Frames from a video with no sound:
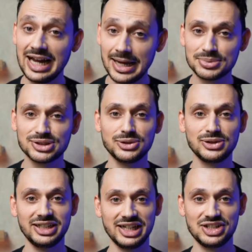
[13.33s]

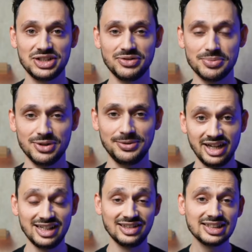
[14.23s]
absolutely achievable.
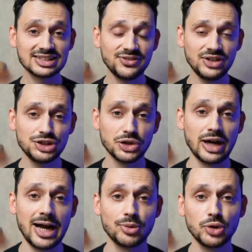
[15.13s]
In this video,
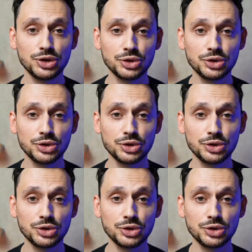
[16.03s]
I'm going to